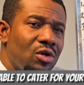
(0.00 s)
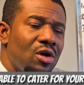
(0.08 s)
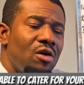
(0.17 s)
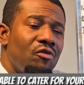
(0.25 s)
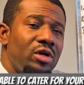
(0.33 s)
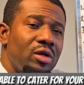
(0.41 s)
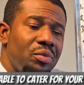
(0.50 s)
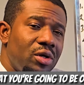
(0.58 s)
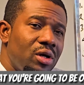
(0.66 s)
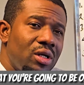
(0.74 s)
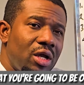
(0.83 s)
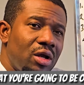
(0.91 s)
for the period
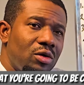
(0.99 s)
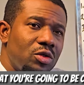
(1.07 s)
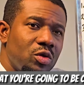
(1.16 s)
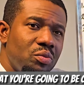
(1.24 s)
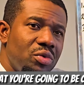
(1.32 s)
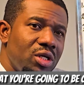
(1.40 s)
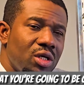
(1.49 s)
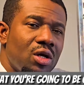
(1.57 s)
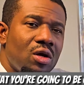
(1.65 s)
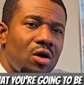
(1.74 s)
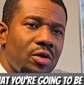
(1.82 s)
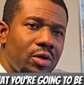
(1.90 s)
that you're going to be
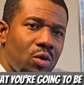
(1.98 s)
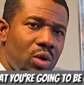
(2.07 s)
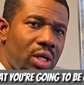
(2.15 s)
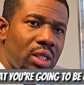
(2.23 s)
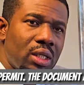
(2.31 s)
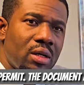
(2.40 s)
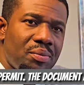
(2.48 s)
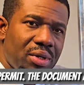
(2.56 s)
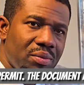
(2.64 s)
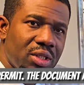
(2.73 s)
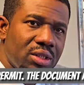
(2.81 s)
on your work permit.